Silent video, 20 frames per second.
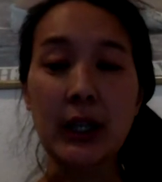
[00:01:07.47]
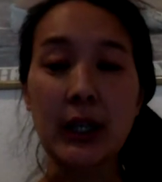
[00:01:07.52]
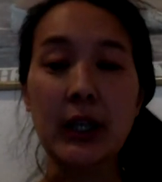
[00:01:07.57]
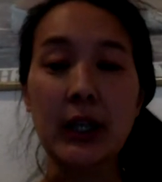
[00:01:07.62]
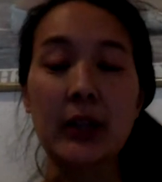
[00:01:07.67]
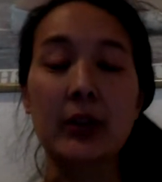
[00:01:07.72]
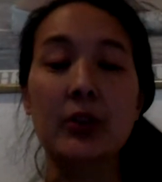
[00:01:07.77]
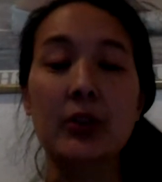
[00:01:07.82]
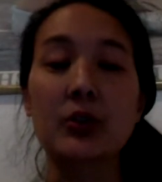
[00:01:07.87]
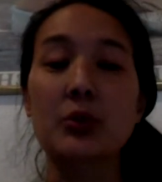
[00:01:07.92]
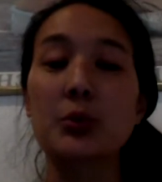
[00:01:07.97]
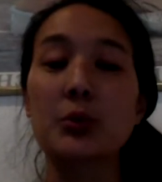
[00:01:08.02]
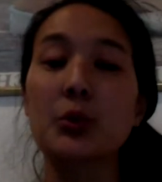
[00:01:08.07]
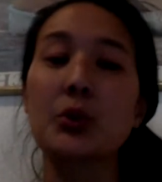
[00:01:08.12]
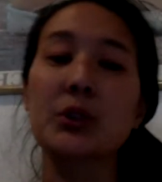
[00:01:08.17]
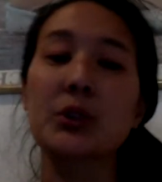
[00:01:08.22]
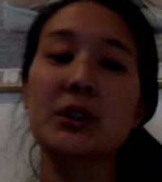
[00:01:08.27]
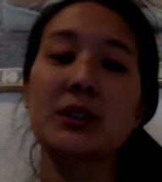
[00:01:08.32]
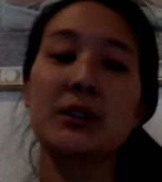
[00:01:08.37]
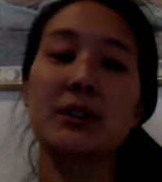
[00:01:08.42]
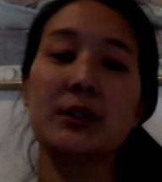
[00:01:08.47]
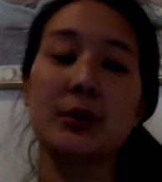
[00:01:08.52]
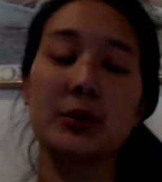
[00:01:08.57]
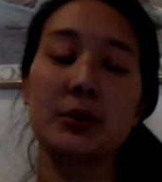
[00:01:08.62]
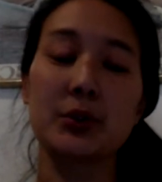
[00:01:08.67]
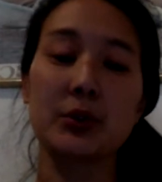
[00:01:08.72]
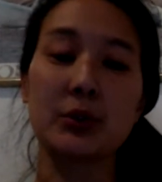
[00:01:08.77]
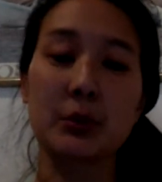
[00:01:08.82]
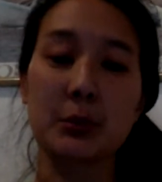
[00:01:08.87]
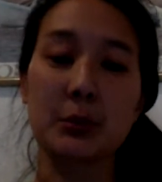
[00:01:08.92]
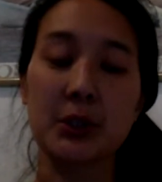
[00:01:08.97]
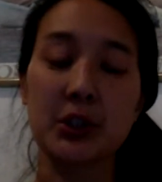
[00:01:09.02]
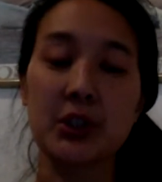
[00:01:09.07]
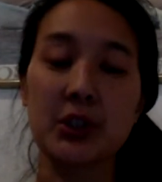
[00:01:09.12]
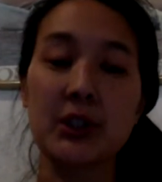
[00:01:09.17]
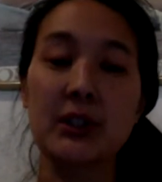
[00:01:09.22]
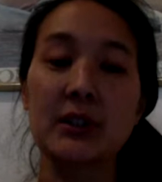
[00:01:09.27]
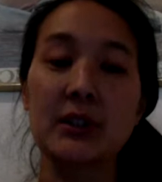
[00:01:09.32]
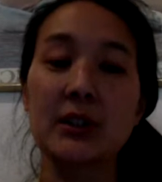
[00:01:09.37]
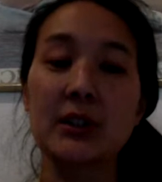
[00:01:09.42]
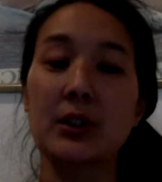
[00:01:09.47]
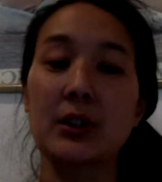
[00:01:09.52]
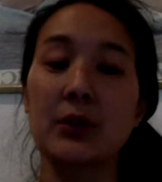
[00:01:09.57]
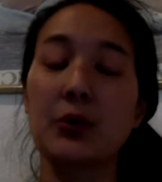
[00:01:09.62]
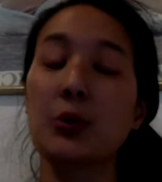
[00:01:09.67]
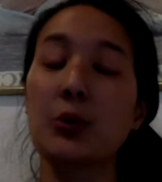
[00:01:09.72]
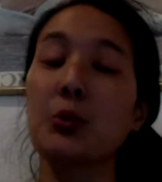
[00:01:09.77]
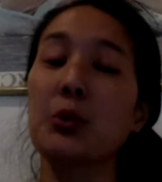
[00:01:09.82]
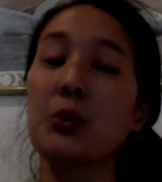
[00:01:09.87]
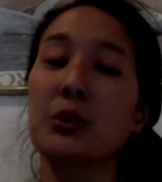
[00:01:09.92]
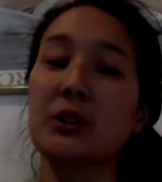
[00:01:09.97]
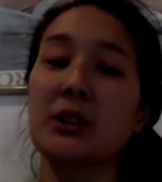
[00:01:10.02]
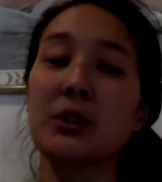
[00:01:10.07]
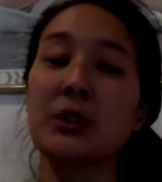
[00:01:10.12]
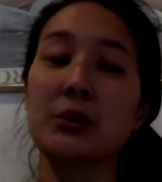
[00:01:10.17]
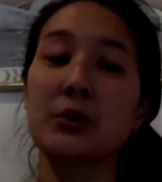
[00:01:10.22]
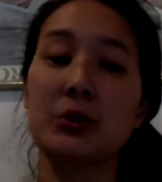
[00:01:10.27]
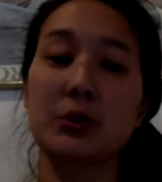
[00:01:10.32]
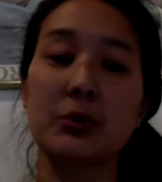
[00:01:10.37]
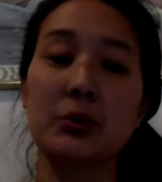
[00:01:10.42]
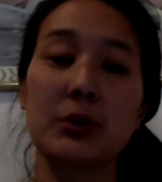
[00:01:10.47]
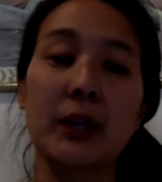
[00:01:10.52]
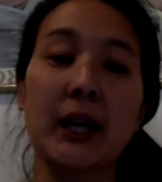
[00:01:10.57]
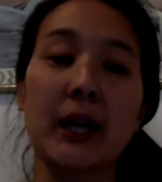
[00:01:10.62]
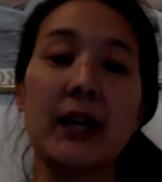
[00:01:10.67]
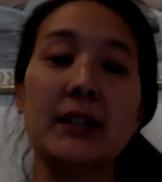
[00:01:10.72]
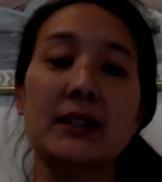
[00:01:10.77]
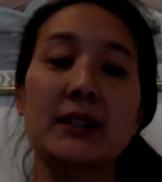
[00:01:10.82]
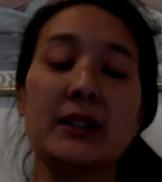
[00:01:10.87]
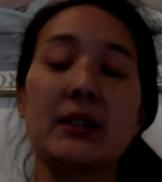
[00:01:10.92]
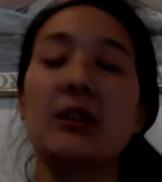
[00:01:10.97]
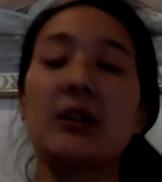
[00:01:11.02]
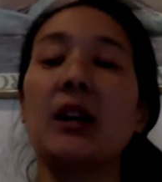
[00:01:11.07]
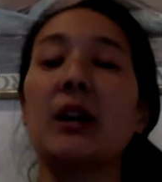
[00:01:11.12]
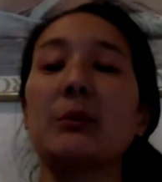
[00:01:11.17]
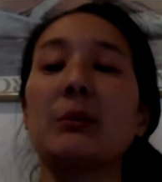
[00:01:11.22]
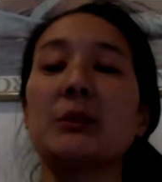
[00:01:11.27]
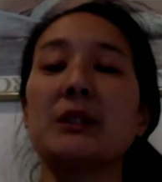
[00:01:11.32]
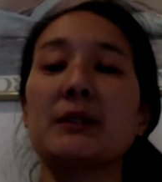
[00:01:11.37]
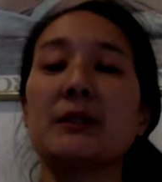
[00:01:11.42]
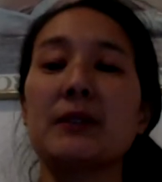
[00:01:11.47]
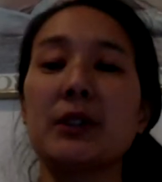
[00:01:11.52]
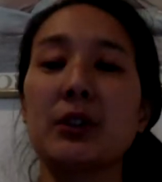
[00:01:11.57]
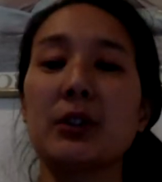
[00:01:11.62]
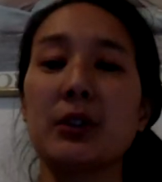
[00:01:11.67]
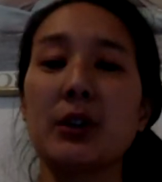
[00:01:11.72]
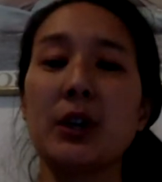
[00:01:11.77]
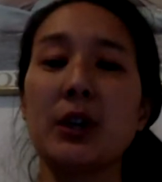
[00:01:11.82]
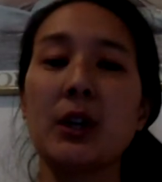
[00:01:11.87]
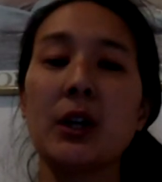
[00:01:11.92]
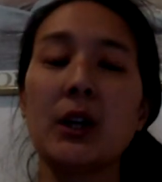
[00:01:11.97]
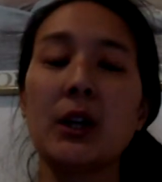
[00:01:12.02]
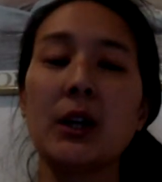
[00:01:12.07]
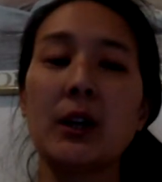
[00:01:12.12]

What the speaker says: and there's more CO2 emissions and therefore more CO2 gas in the atmosphere,